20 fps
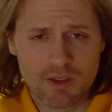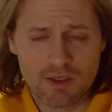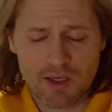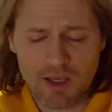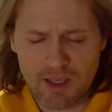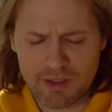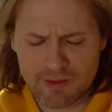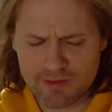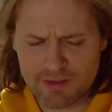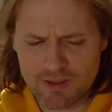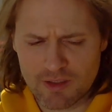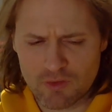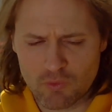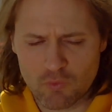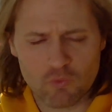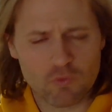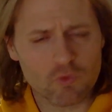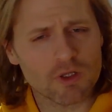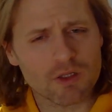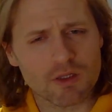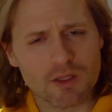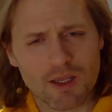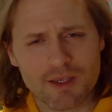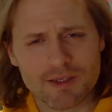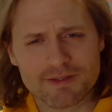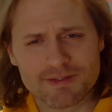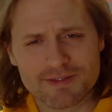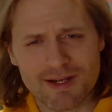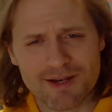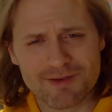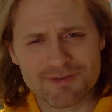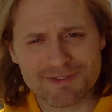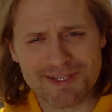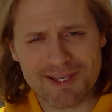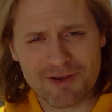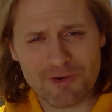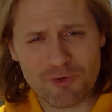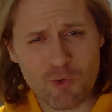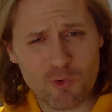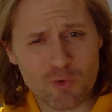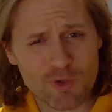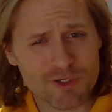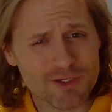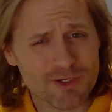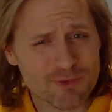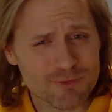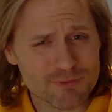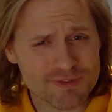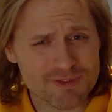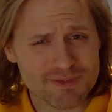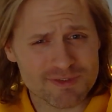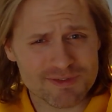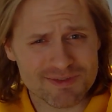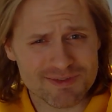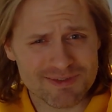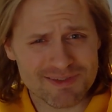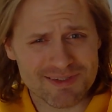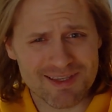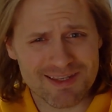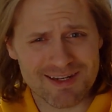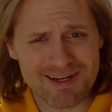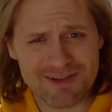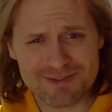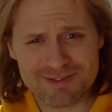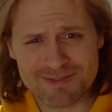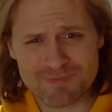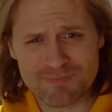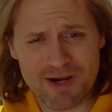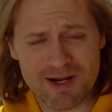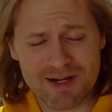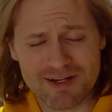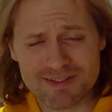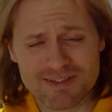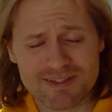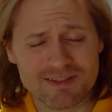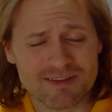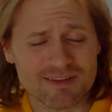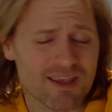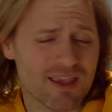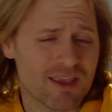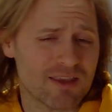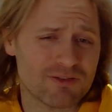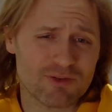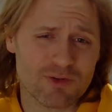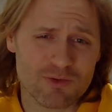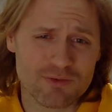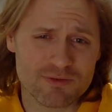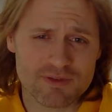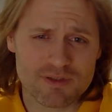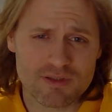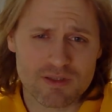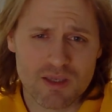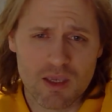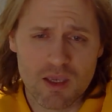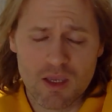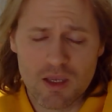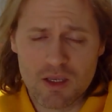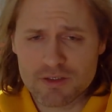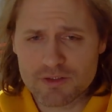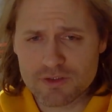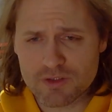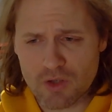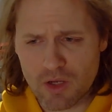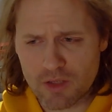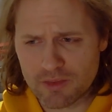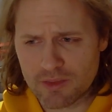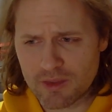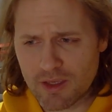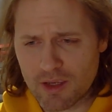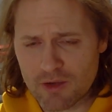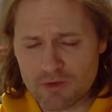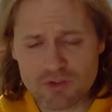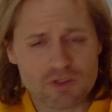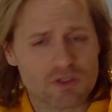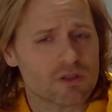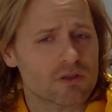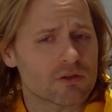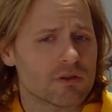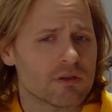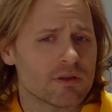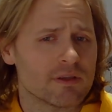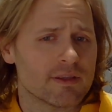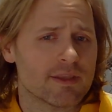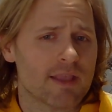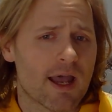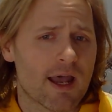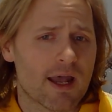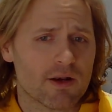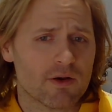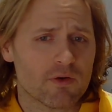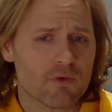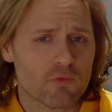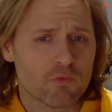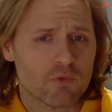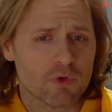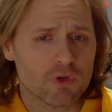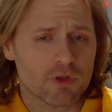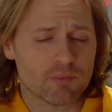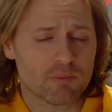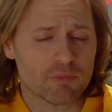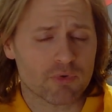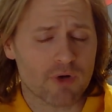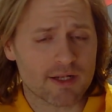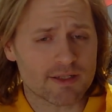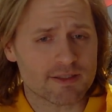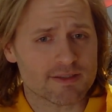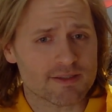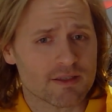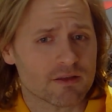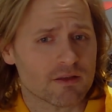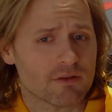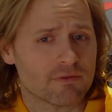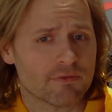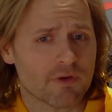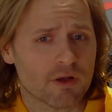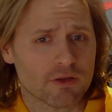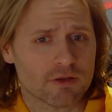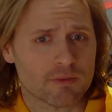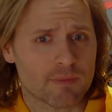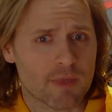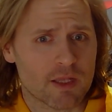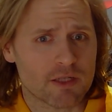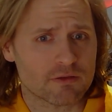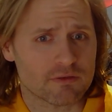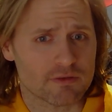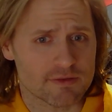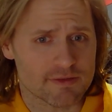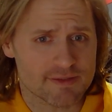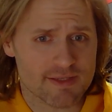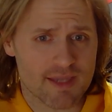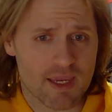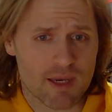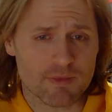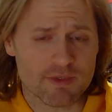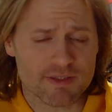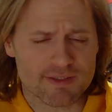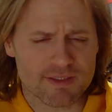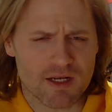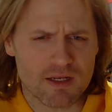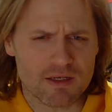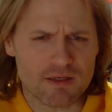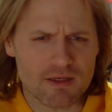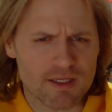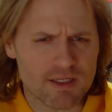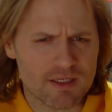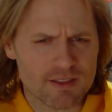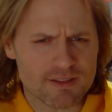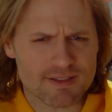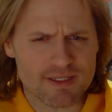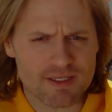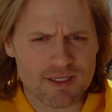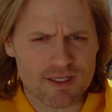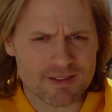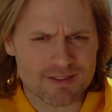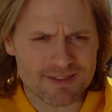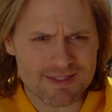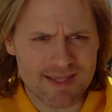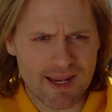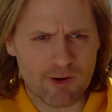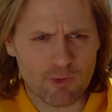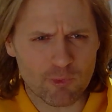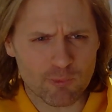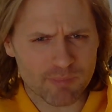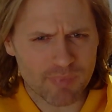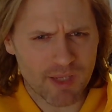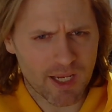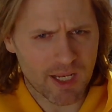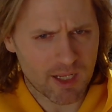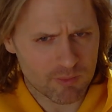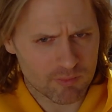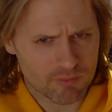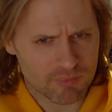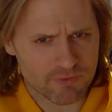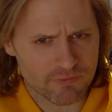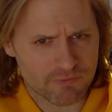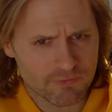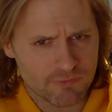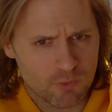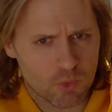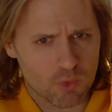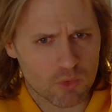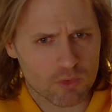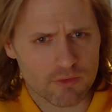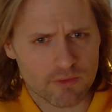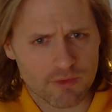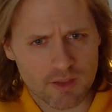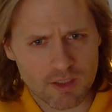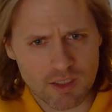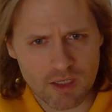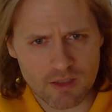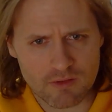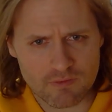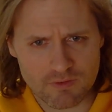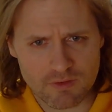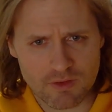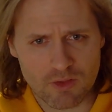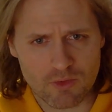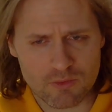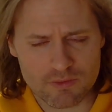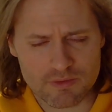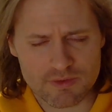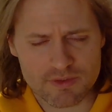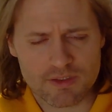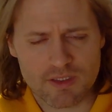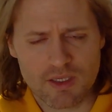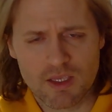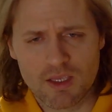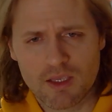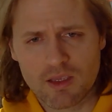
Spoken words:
I didn't realize that I was on quarter notes and I was practicing the eighth notes. So I think I was not really practicing the fundamental assignments that I needed to get down pat before the eighth notes.